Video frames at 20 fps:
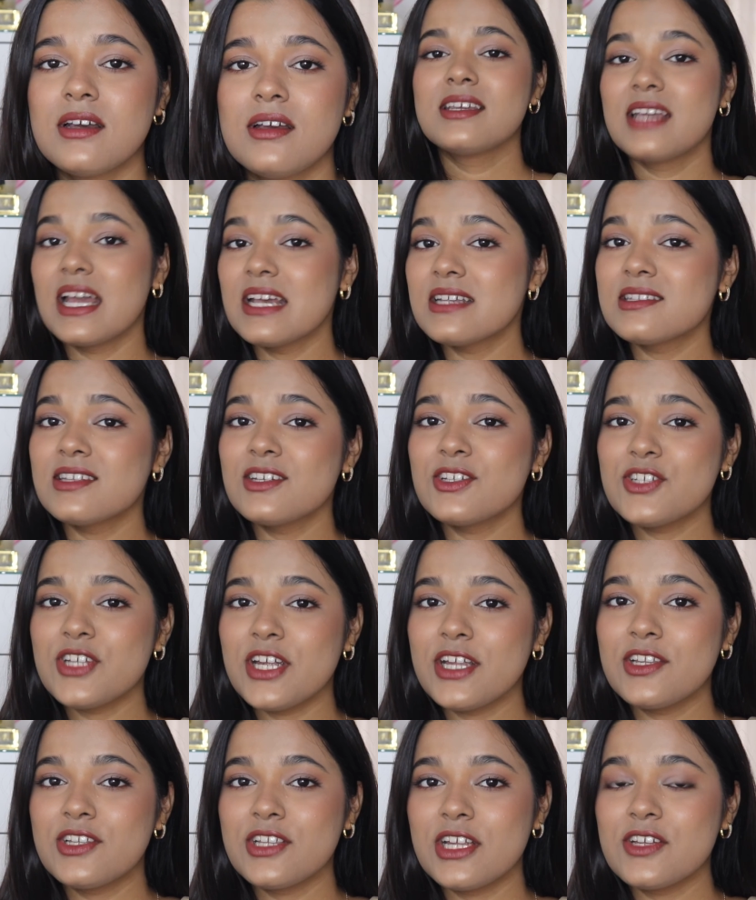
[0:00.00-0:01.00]
Yes, the
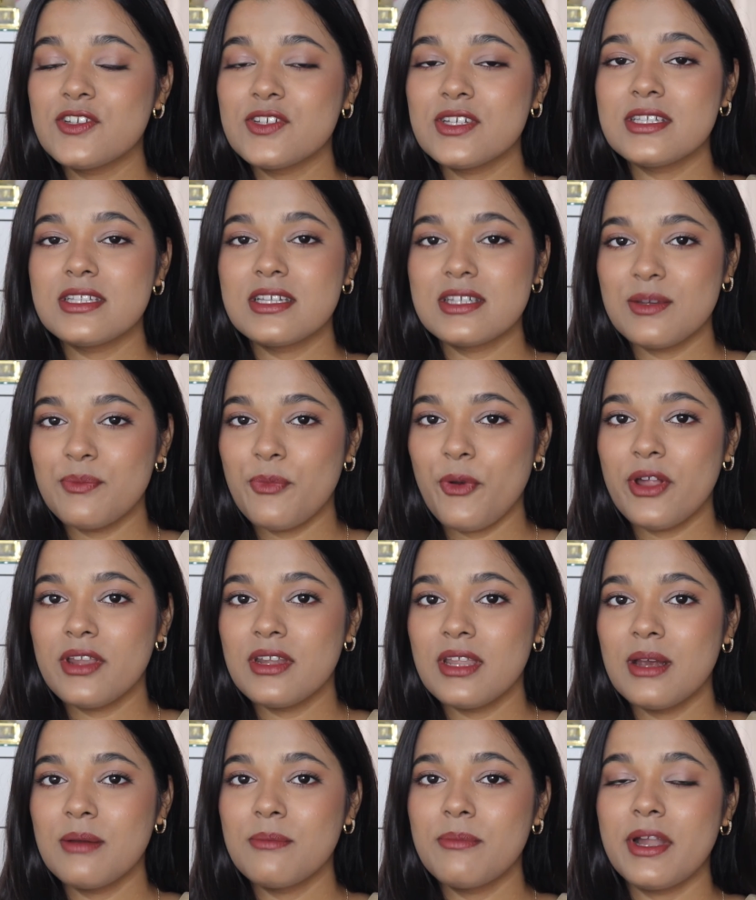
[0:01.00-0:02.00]
shade range is
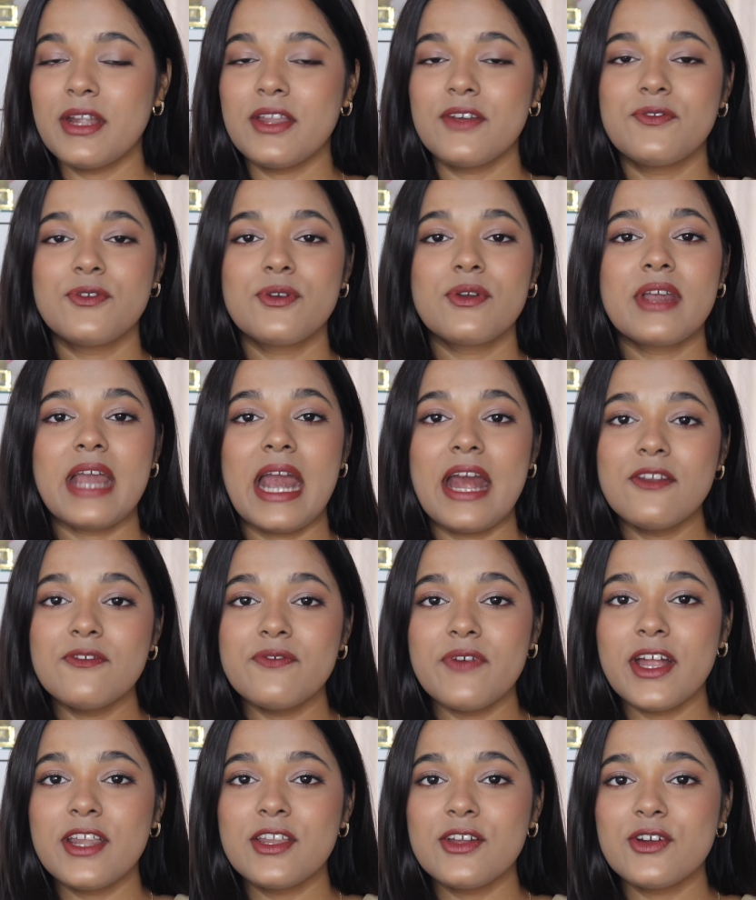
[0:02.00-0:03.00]
disappointing, but if you can
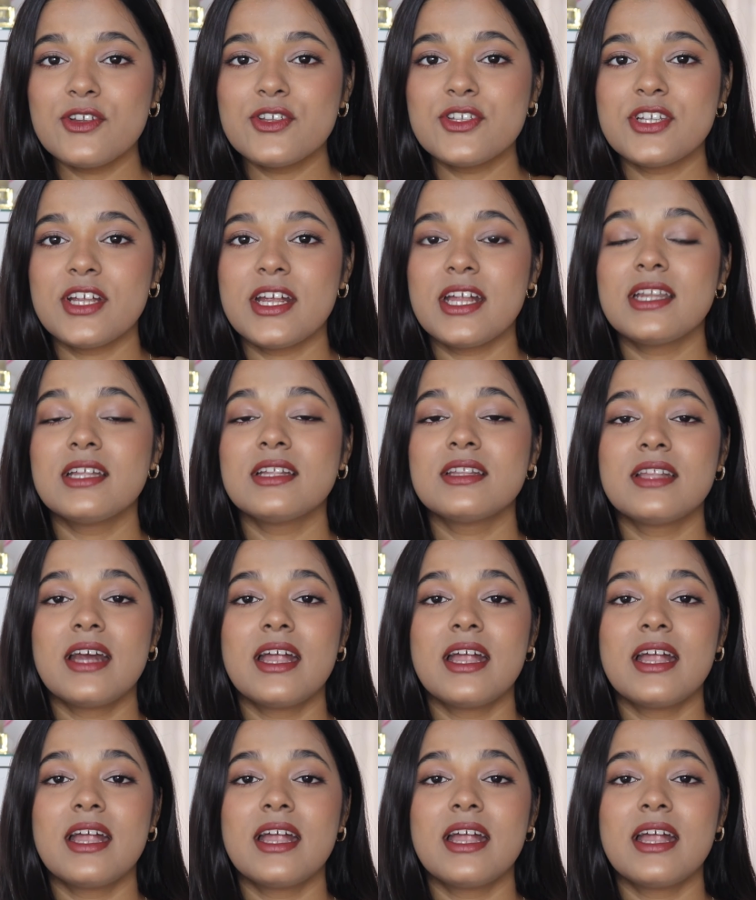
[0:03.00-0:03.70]
find your shade,